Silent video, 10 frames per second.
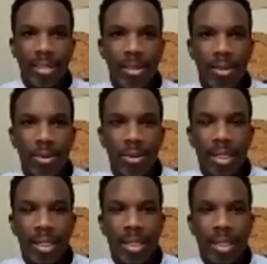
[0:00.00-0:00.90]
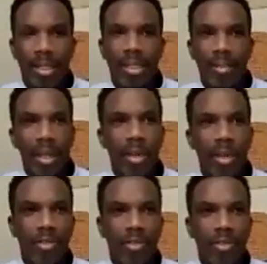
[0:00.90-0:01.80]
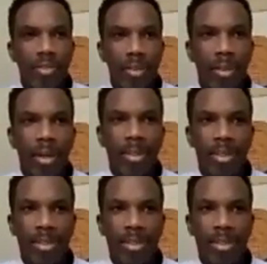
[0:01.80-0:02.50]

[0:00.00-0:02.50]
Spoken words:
So there may not even be a past.